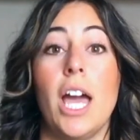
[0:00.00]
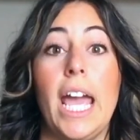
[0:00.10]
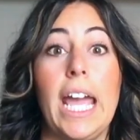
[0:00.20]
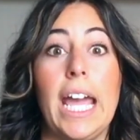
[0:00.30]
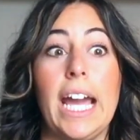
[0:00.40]

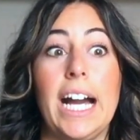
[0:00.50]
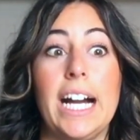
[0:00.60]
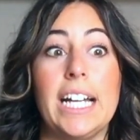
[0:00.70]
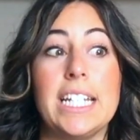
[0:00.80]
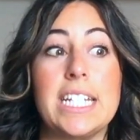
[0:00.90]

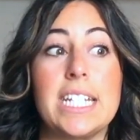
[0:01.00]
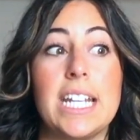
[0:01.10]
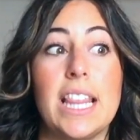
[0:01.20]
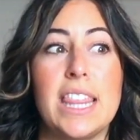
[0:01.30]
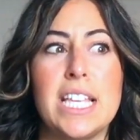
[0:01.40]
And
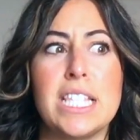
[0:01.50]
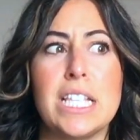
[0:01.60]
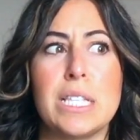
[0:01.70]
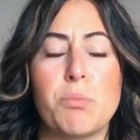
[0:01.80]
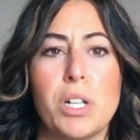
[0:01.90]
this
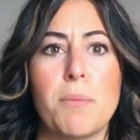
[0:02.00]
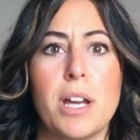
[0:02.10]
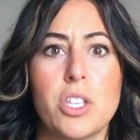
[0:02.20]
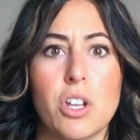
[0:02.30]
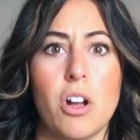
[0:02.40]
is pretty
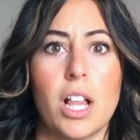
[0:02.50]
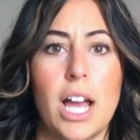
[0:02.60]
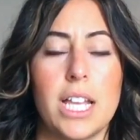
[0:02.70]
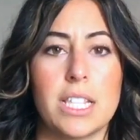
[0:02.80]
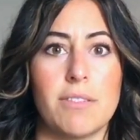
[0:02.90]
much all
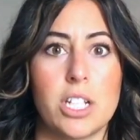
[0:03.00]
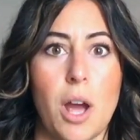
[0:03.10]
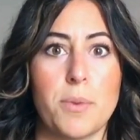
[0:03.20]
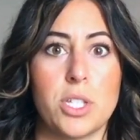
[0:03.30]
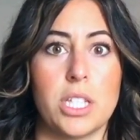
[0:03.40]
kinds of
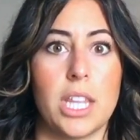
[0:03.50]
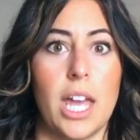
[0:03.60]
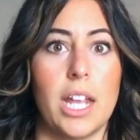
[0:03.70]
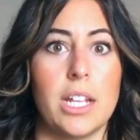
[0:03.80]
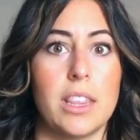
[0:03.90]
adoption
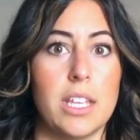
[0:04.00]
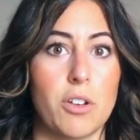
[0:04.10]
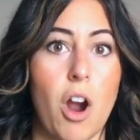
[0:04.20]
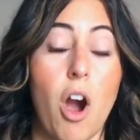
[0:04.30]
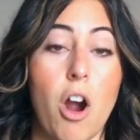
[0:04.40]
that
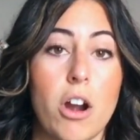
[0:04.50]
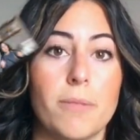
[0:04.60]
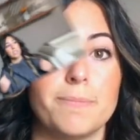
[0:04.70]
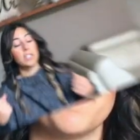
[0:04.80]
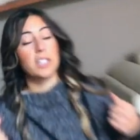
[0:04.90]
there are.